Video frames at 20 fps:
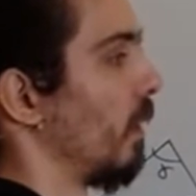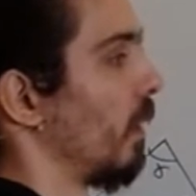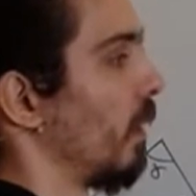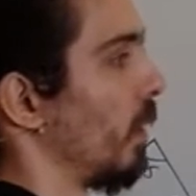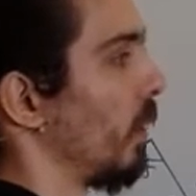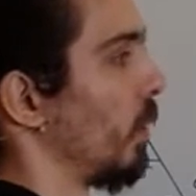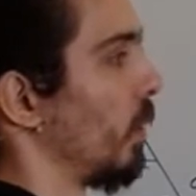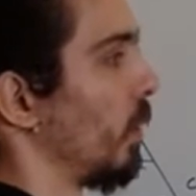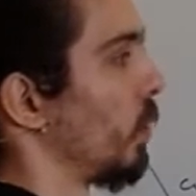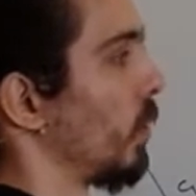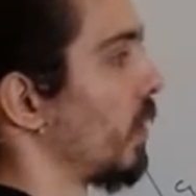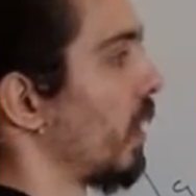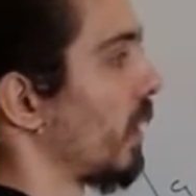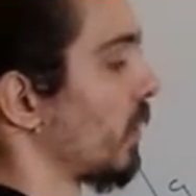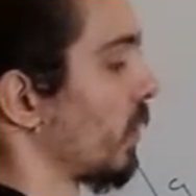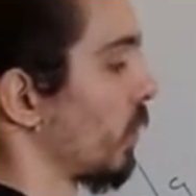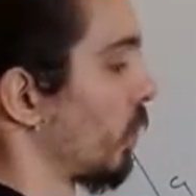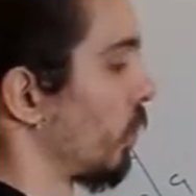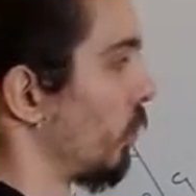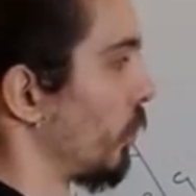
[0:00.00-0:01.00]
You just
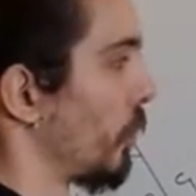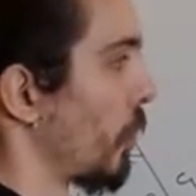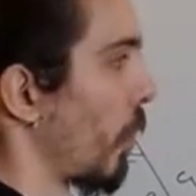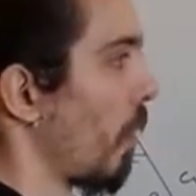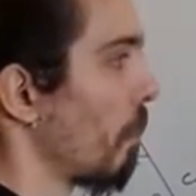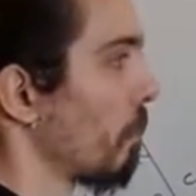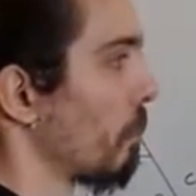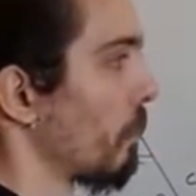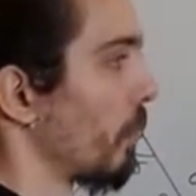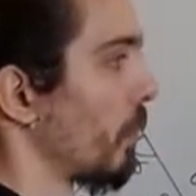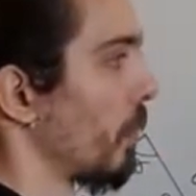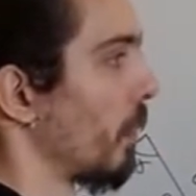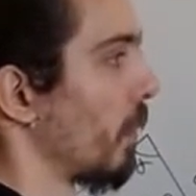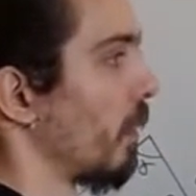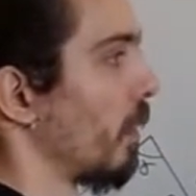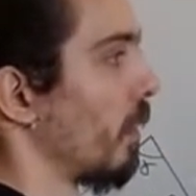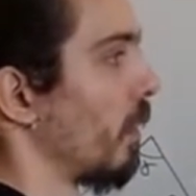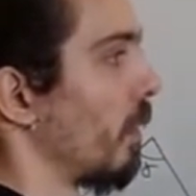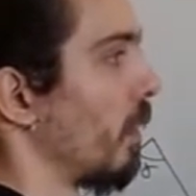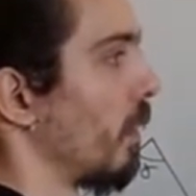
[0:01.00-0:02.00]
drop
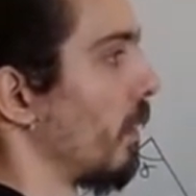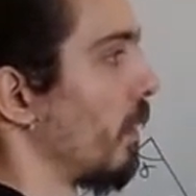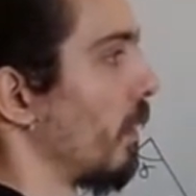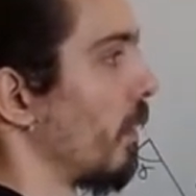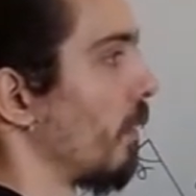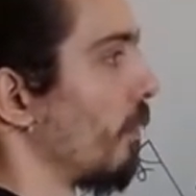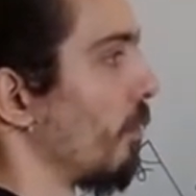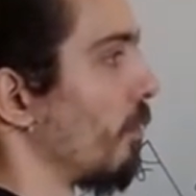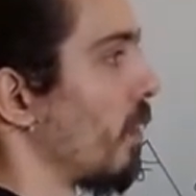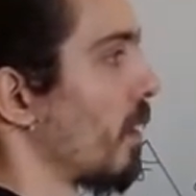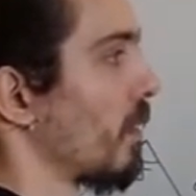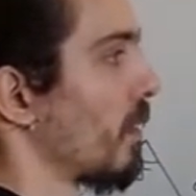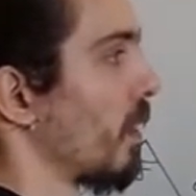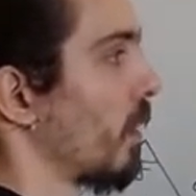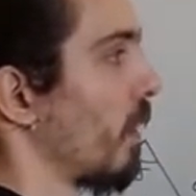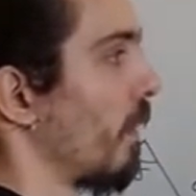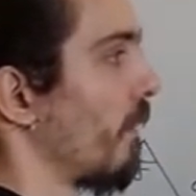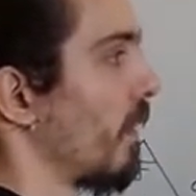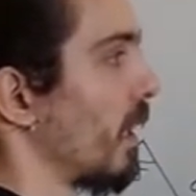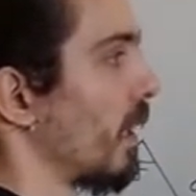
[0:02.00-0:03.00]
vertical
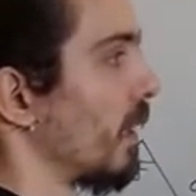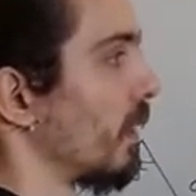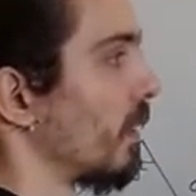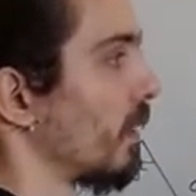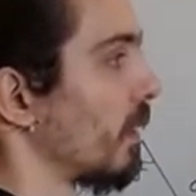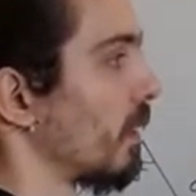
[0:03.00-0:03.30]
lines